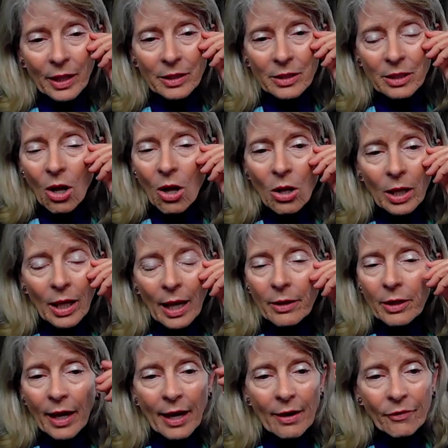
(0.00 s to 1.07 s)
Rick, to
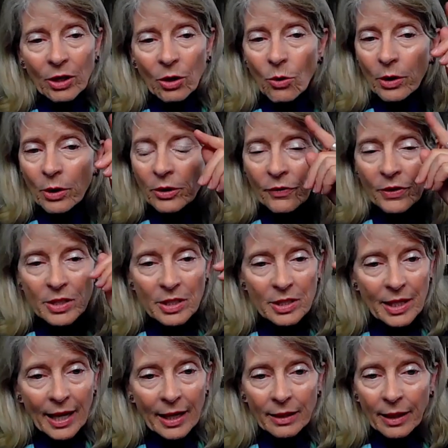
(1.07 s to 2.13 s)
every corner of the
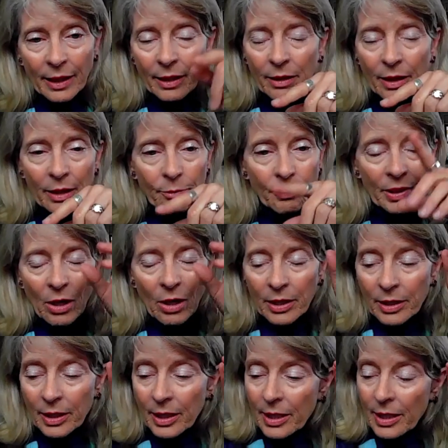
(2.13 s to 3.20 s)
state and then
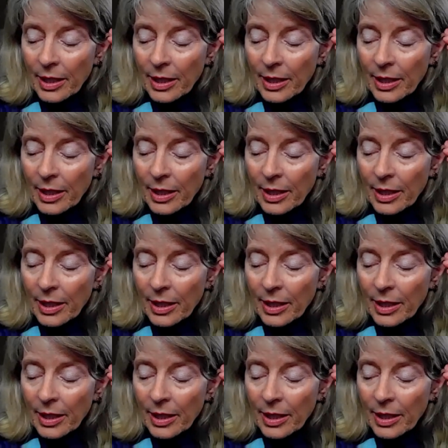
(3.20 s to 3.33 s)
beyond